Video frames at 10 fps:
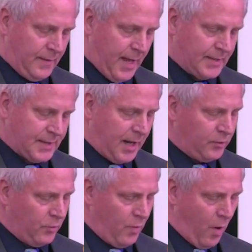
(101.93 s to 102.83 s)
As I
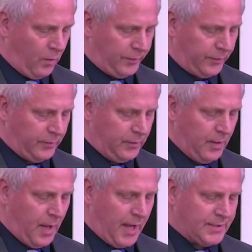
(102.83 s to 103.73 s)
grew older,
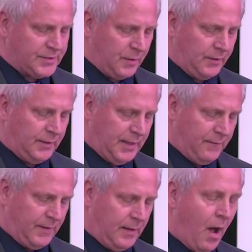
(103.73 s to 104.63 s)
I started
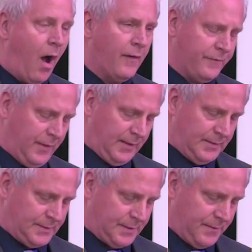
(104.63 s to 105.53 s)
giving
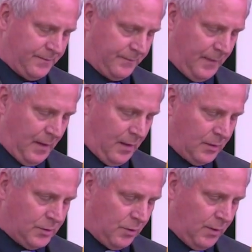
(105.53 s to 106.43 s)
offerings.
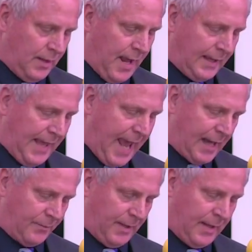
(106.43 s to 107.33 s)
During
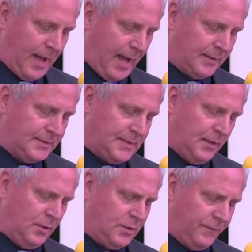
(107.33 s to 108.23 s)
academy, I
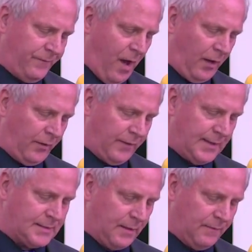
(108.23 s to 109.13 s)
continued to follow
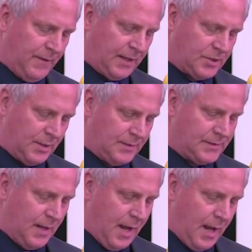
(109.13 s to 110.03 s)
these
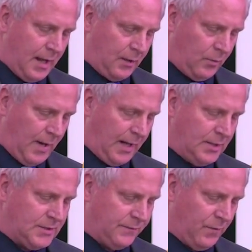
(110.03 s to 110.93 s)
convictions and
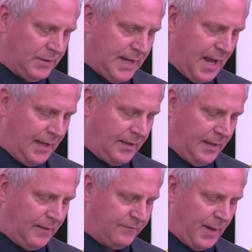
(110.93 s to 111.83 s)
arranged for
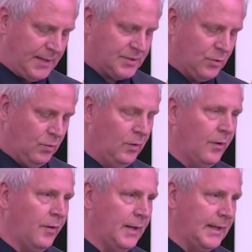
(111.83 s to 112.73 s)
tithing of my school
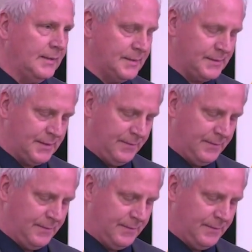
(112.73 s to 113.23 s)
earnings.